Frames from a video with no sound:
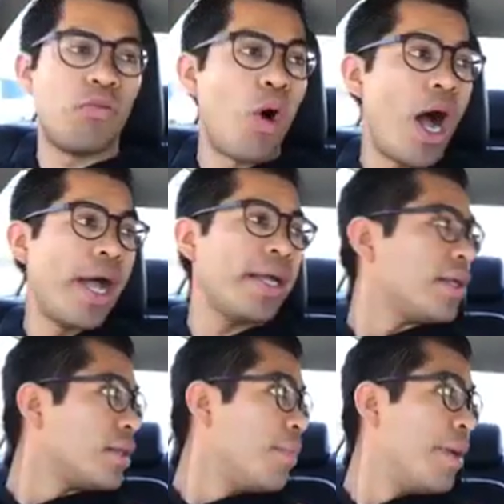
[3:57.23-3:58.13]
Why?
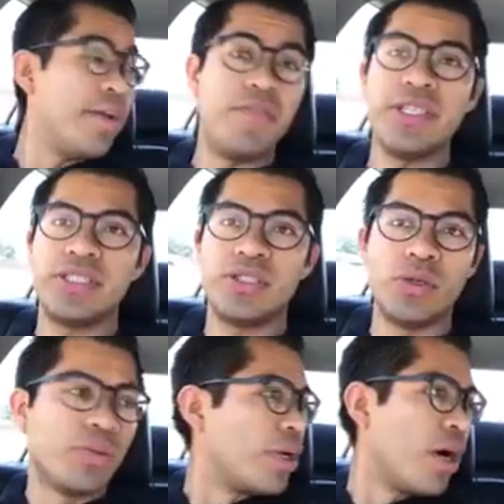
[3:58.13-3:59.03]
The benefits,
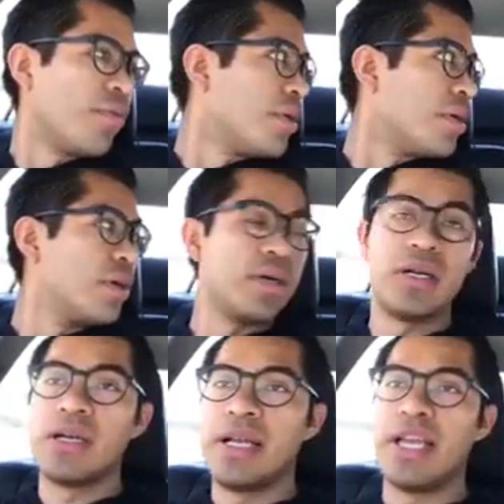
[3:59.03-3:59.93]
you recover
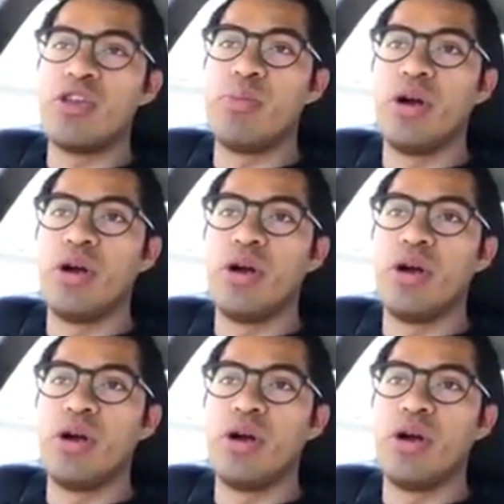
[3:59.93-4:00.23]
and you